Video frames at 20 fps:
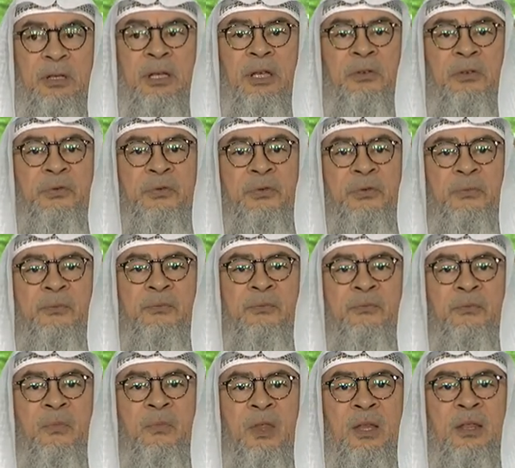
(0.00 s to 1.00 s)
If
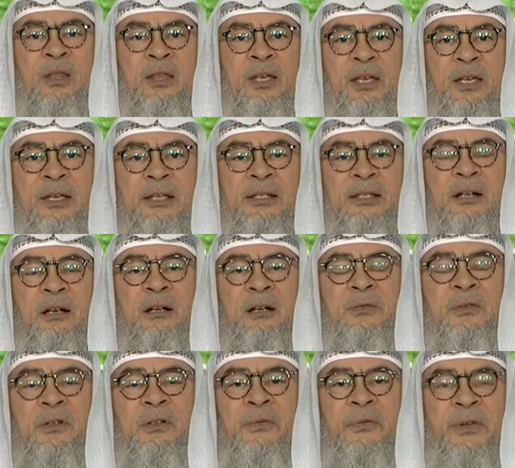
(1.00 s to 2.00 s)
these
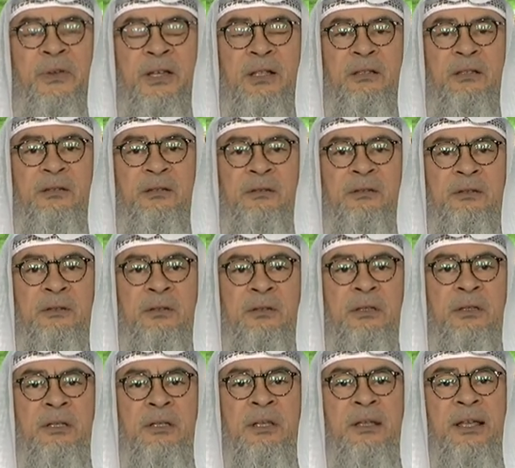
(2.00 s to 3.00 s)
are fulfilled,
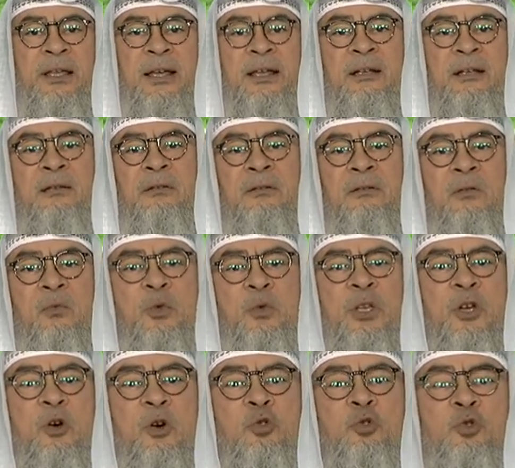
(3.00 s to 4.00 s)
then
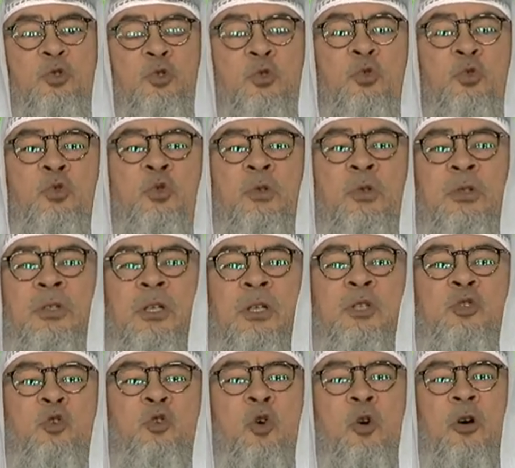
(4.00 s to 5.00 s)
we go to the
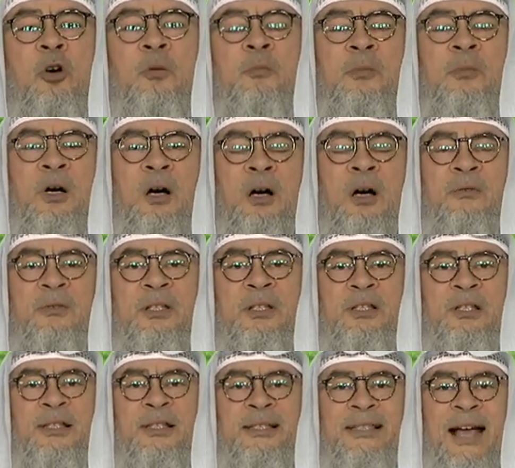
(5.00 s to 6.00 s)
norm of a
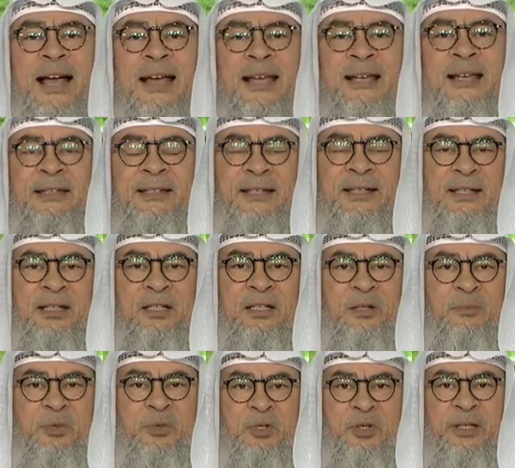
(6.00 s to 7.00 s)
society and a
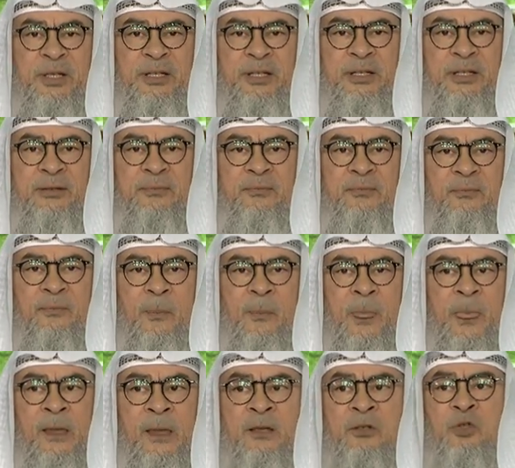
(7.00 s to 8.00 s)
community.
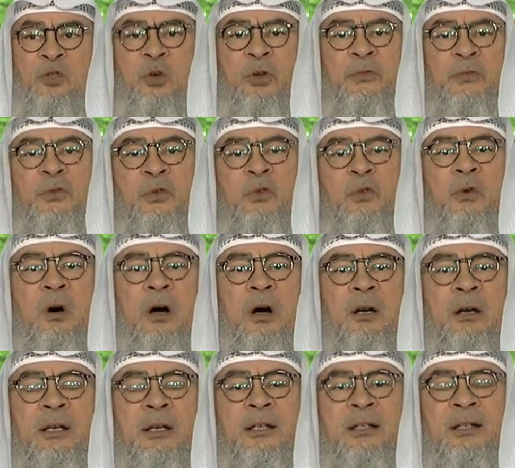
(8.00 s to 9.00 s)
So if you
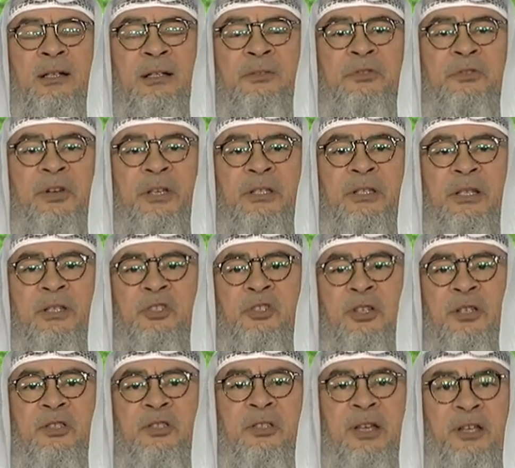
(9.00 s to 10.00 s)
are in a country
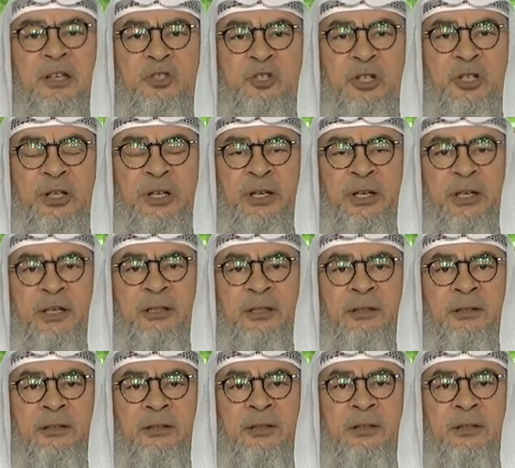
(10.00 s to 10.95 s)
such as Nigeria,